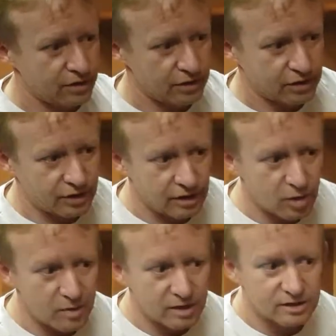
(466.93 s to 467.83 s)
The
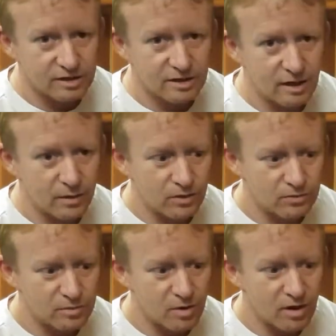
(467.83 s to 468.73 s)
kilomix going on
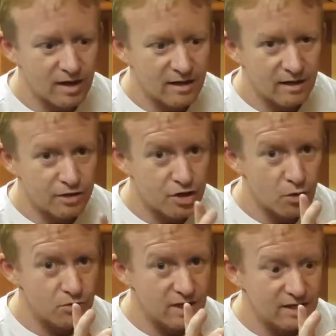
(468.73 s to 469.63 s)
to my
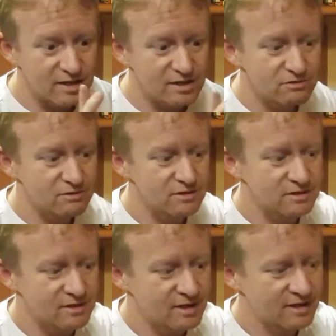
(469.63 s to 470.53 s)
dodecahedrons.